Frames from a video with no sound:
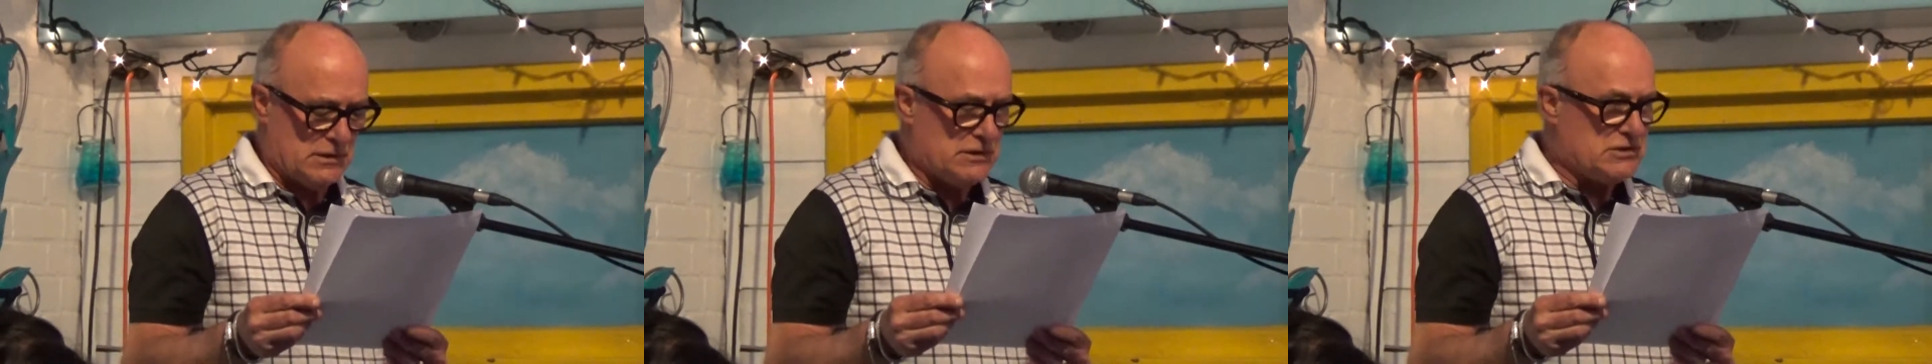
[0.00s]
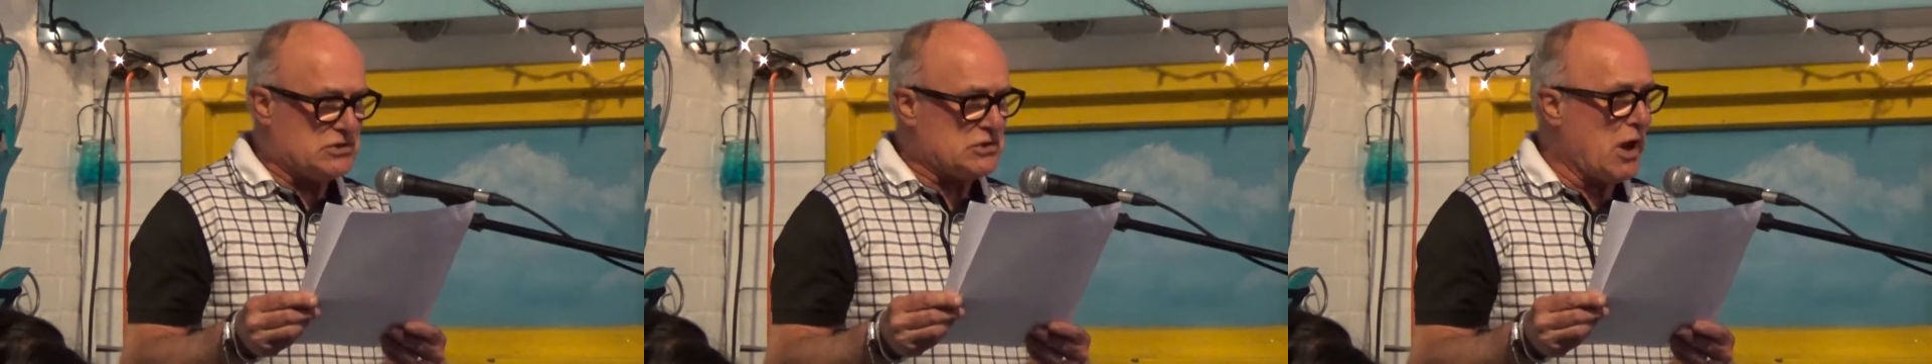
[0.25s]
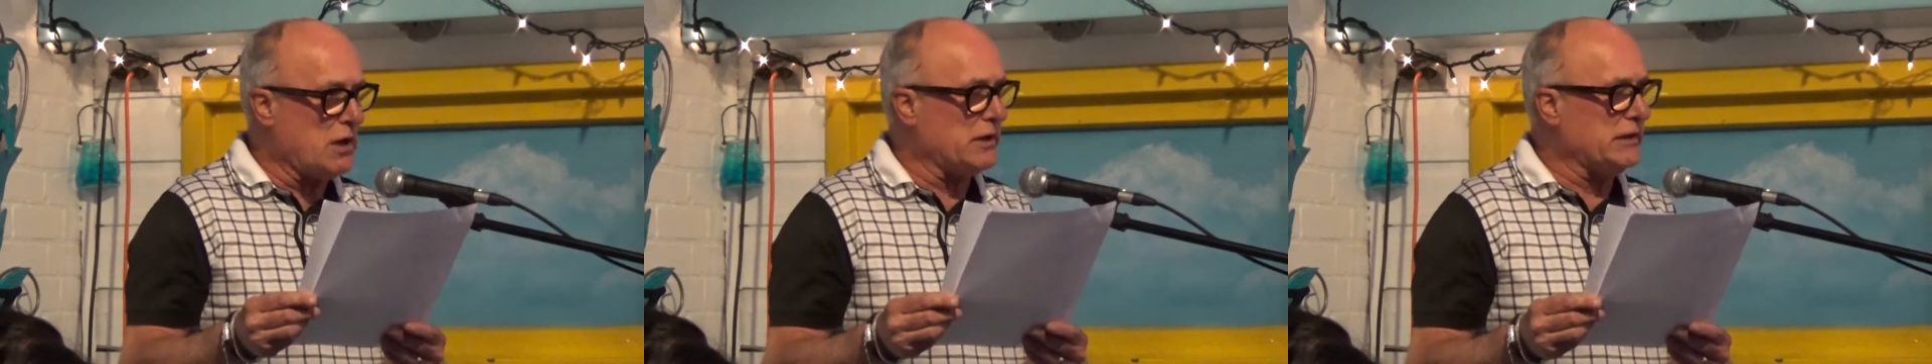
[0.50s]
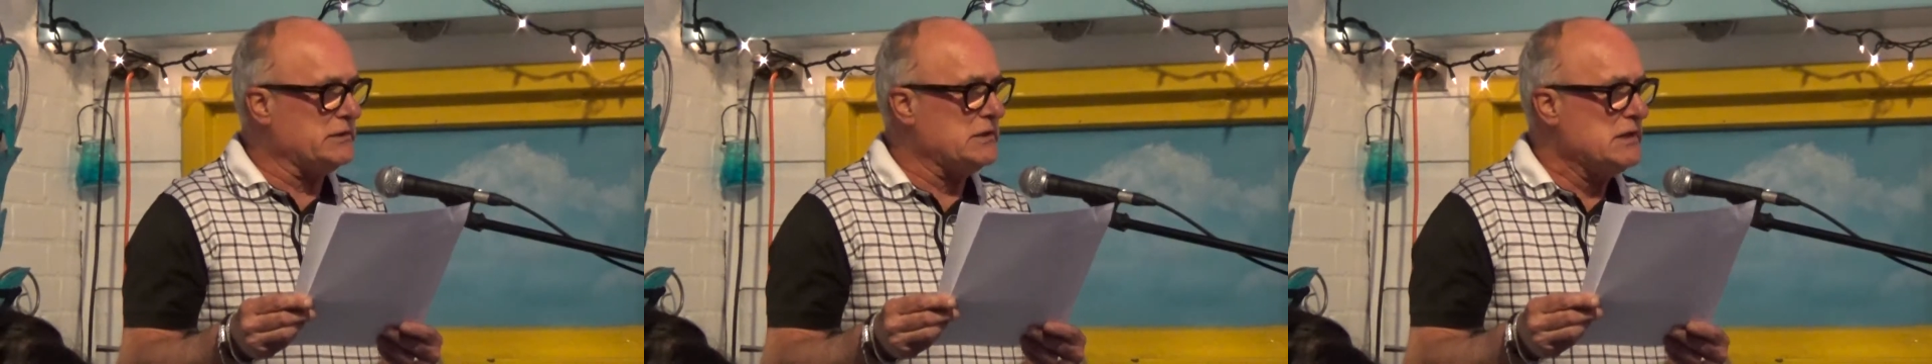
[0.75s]

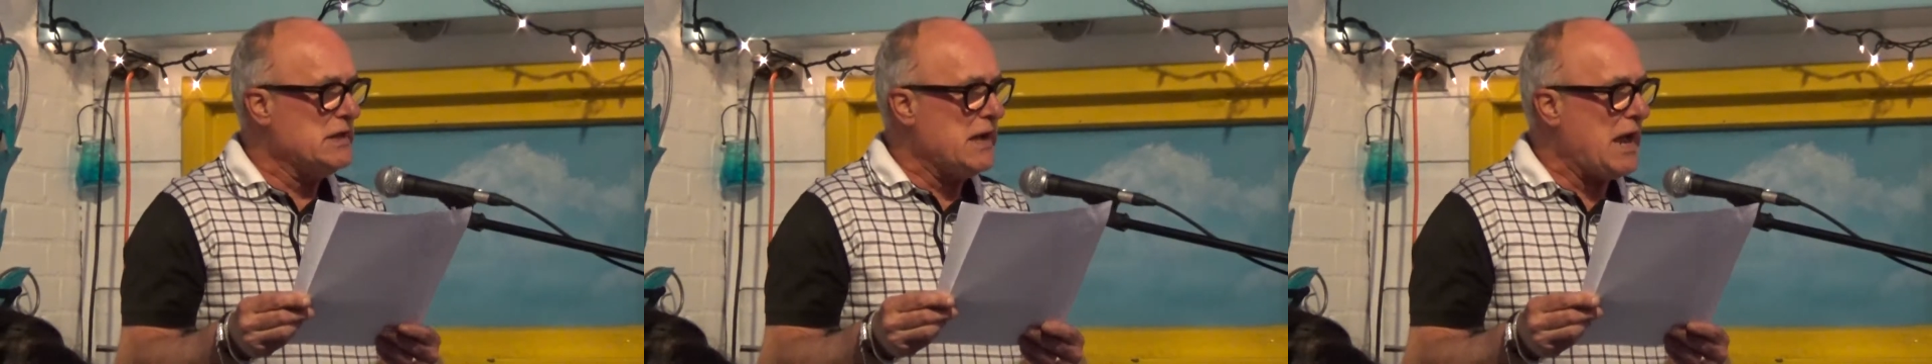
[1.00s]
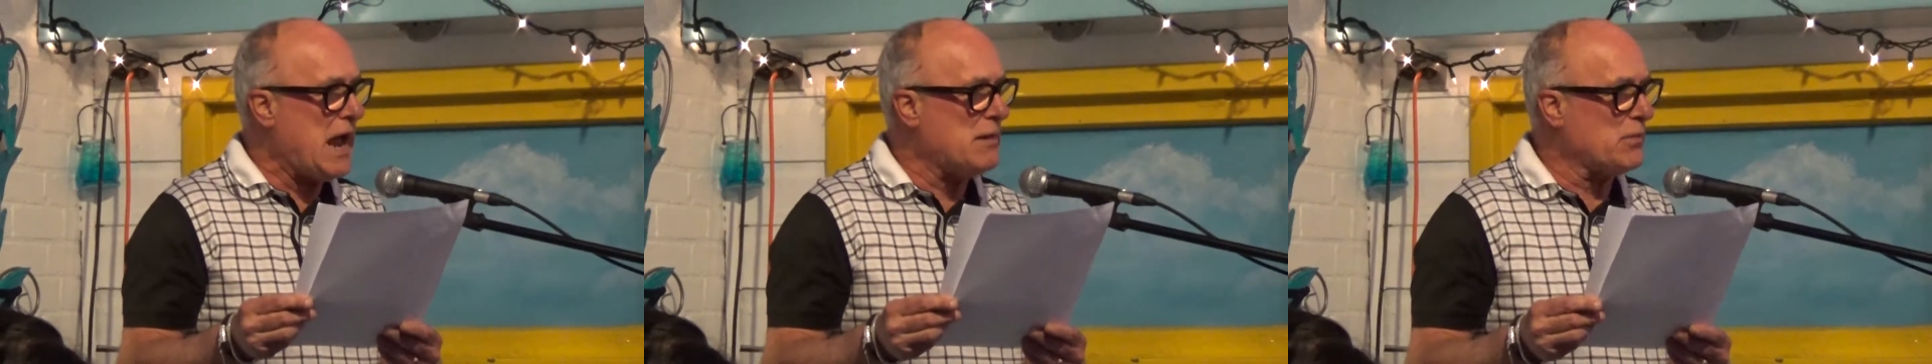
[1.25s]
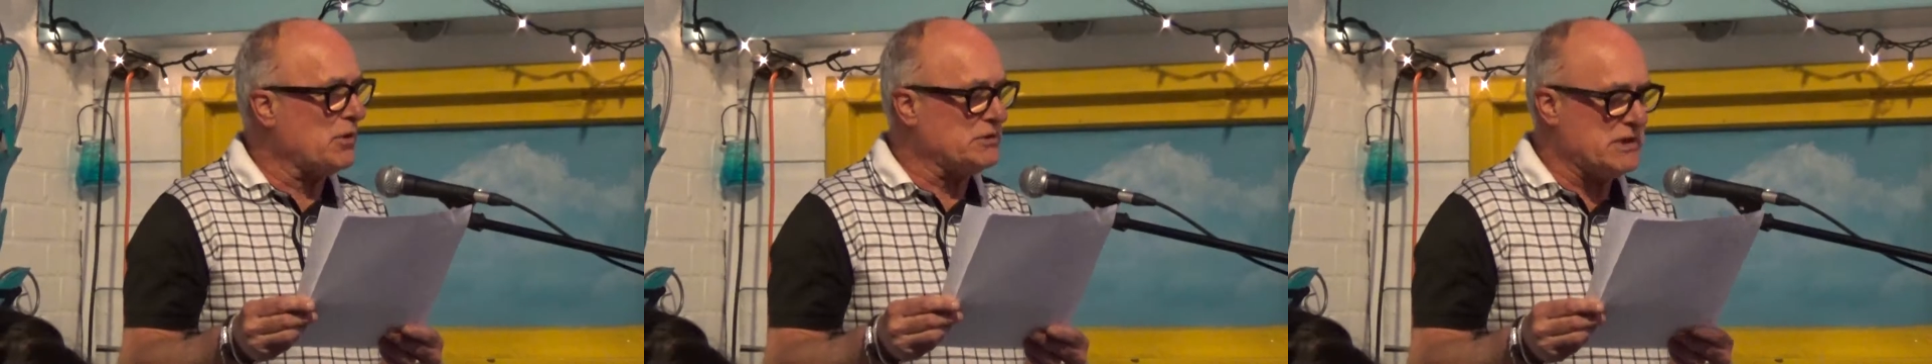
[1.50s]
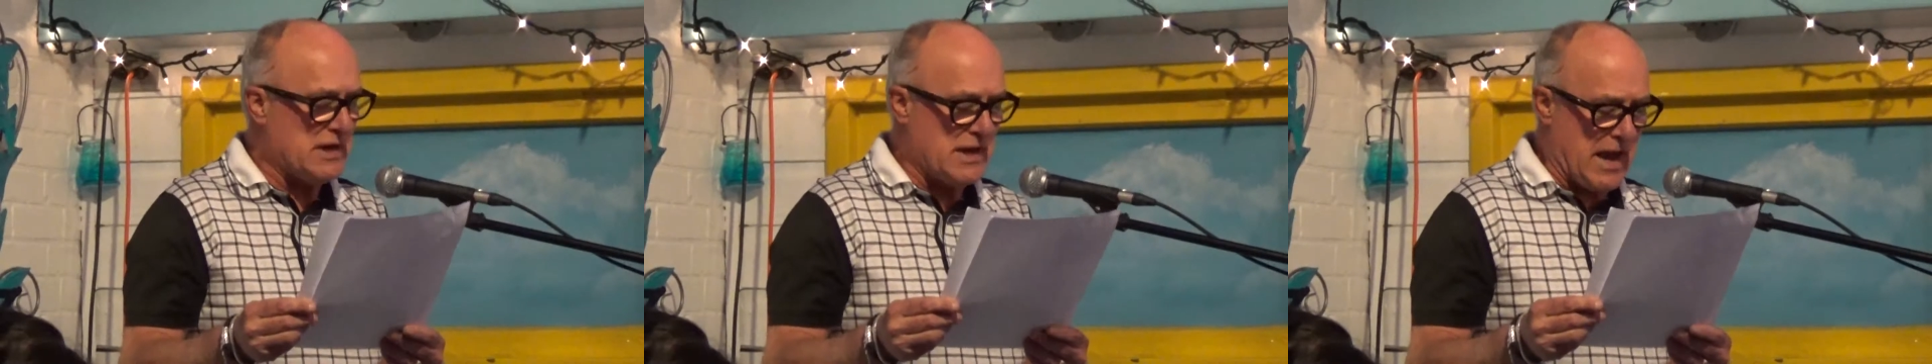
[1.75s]
solid,
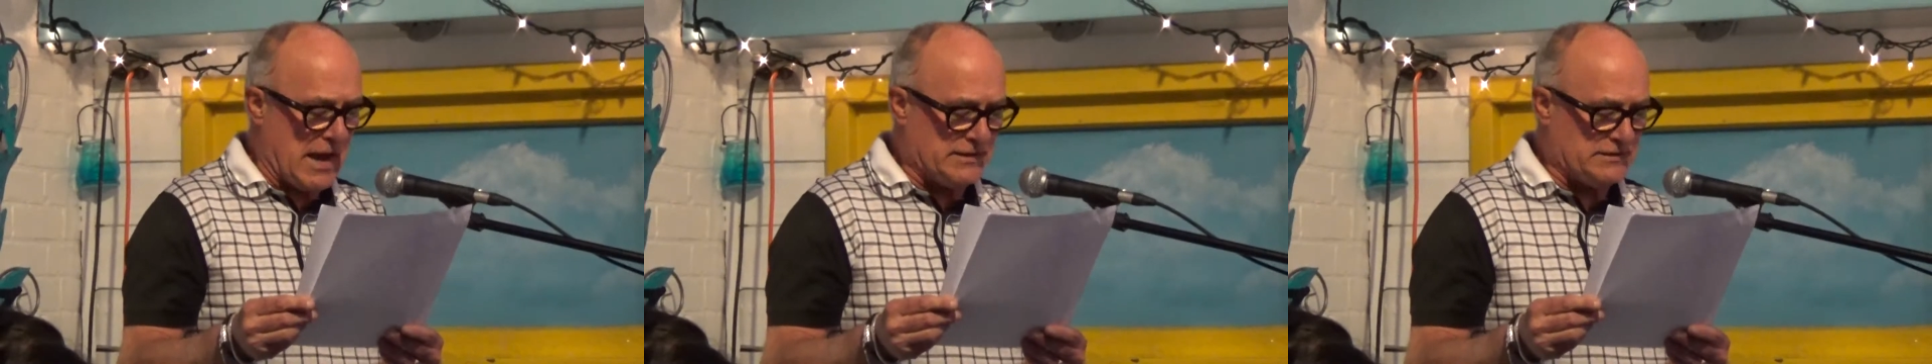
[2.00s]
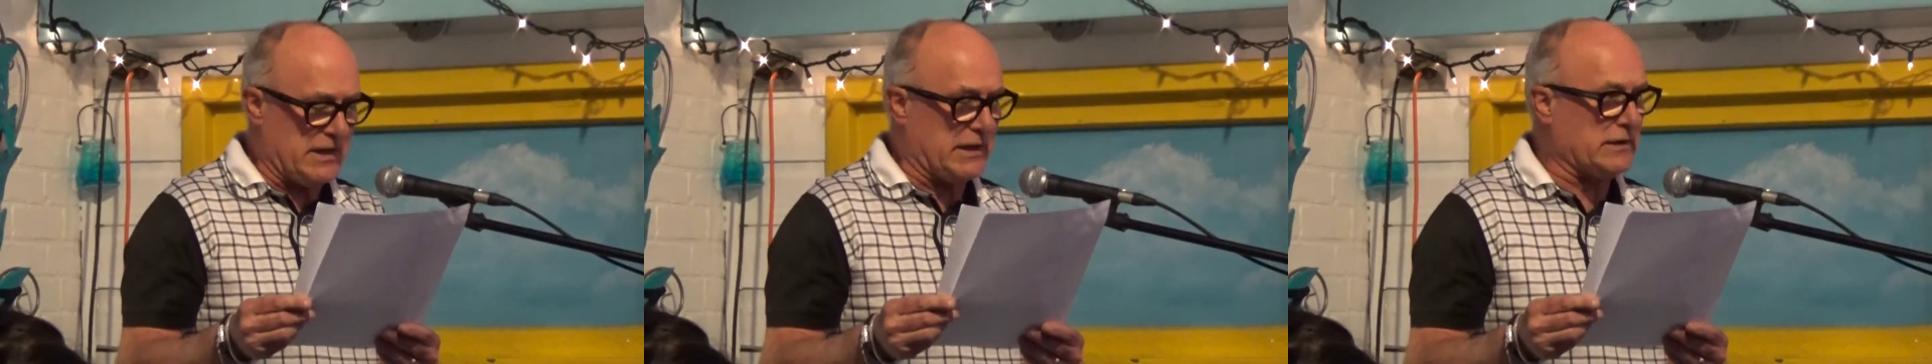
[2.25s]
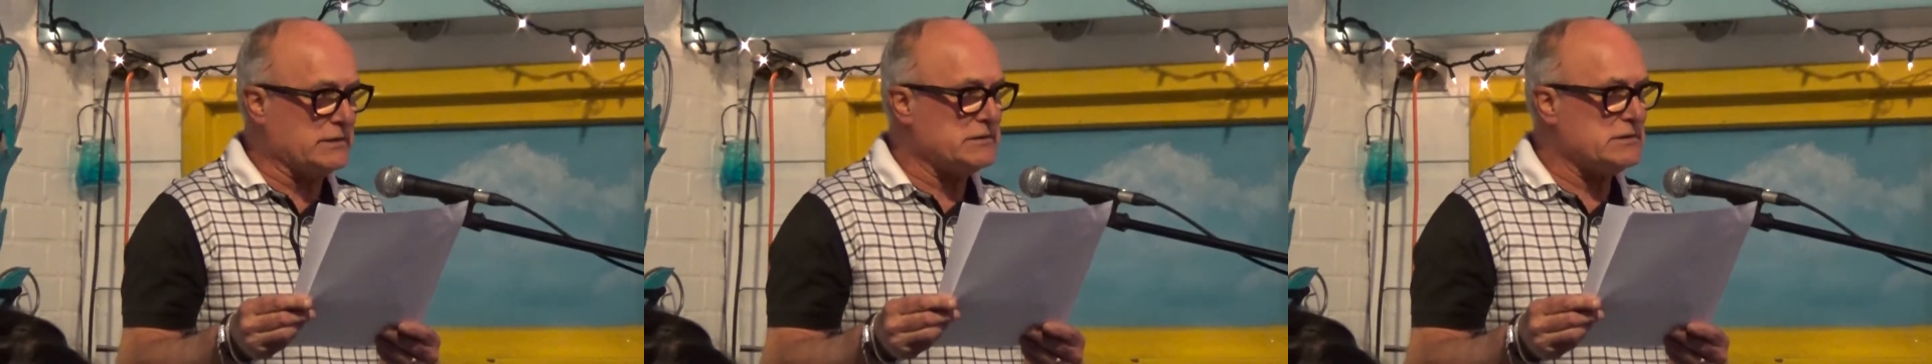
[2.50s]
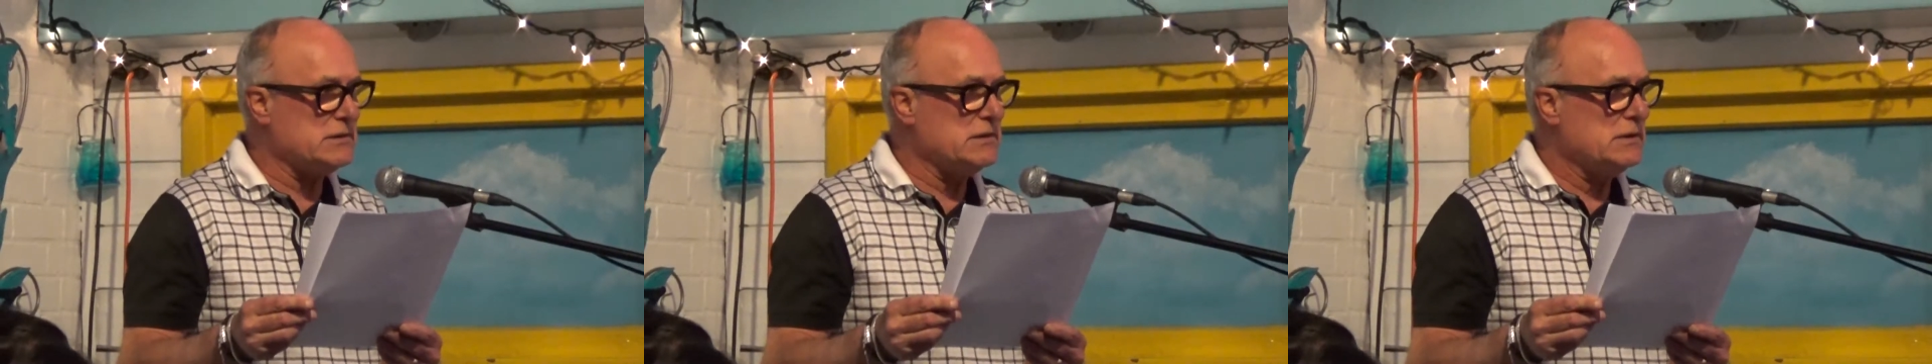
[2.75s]
hammered endings,